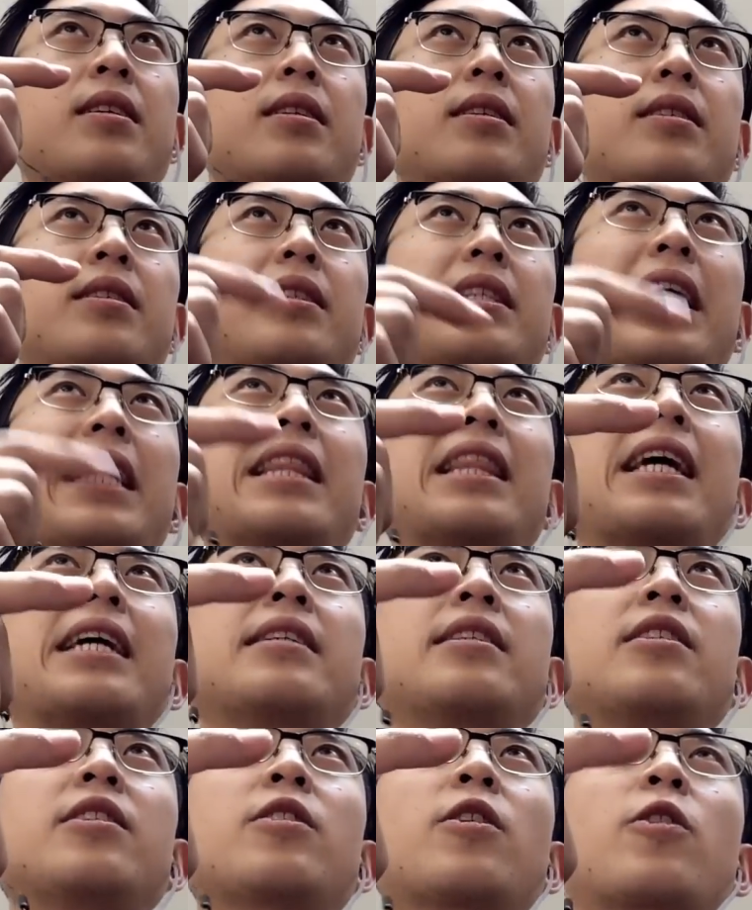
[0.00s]
Stay
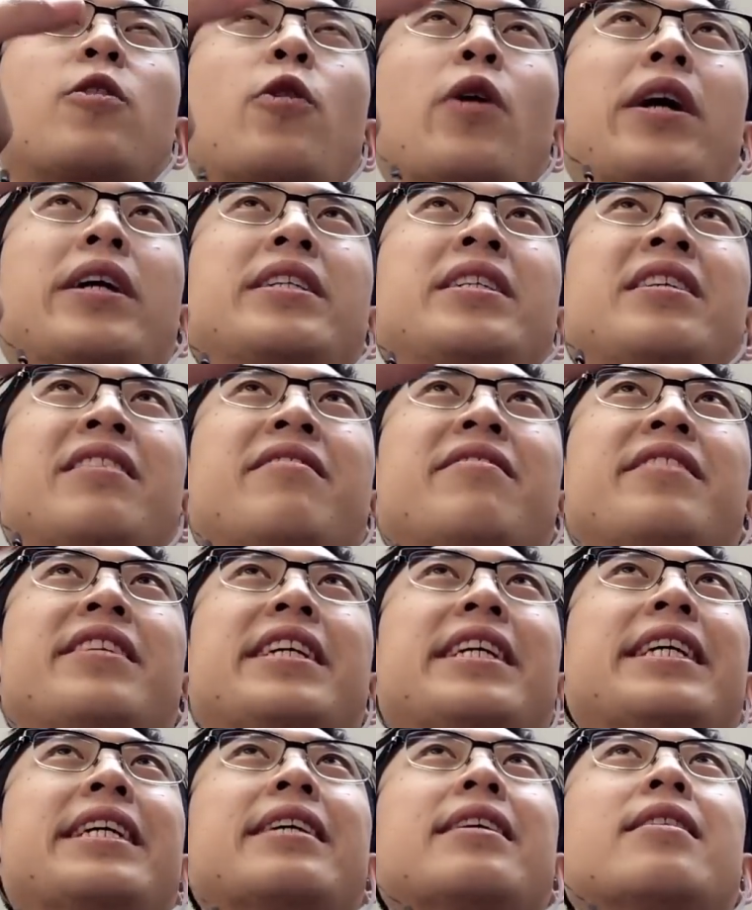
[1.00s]
laced in your
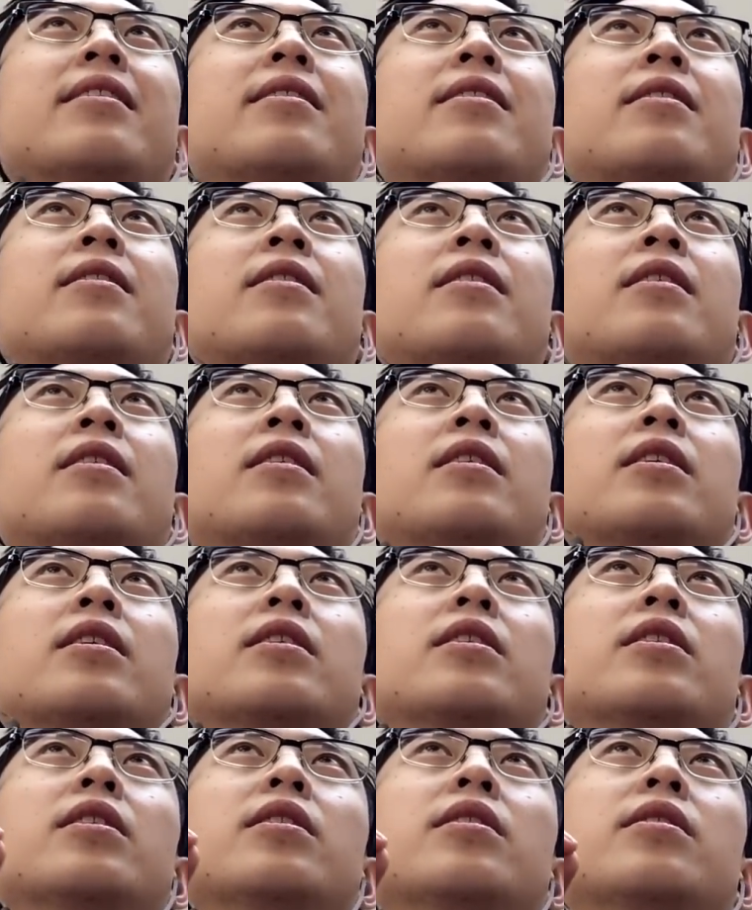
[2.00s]
creativity.
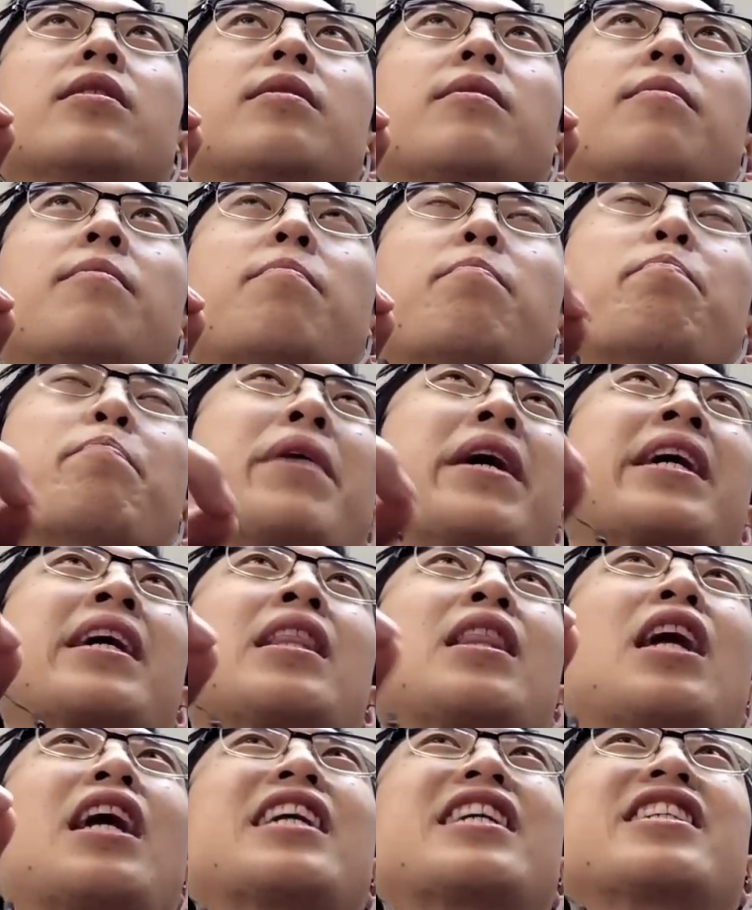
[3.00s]
Make a
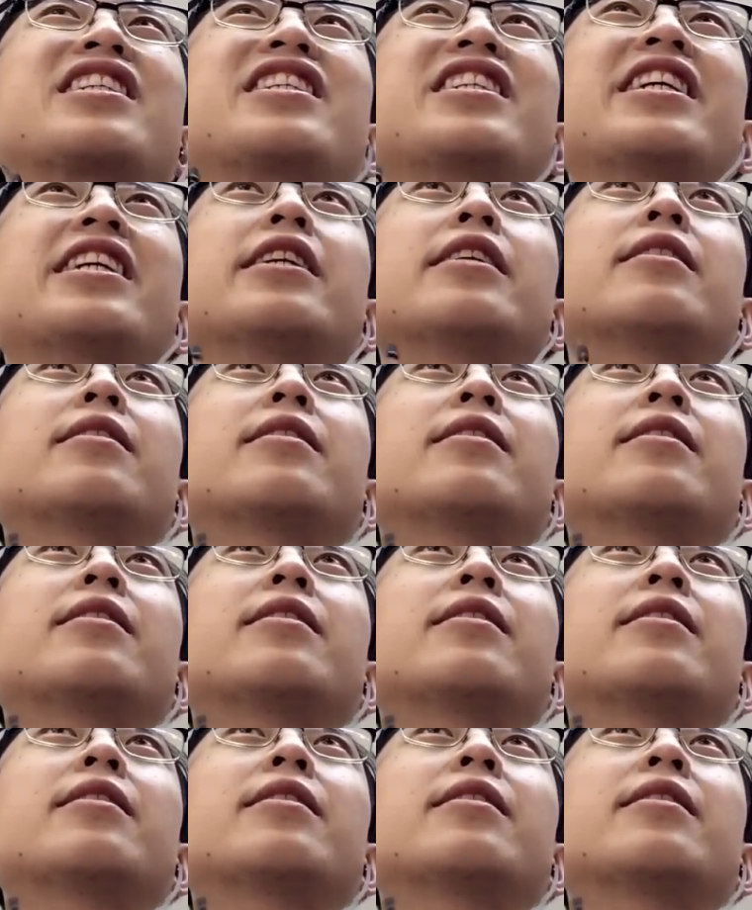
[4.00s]
lot of shit.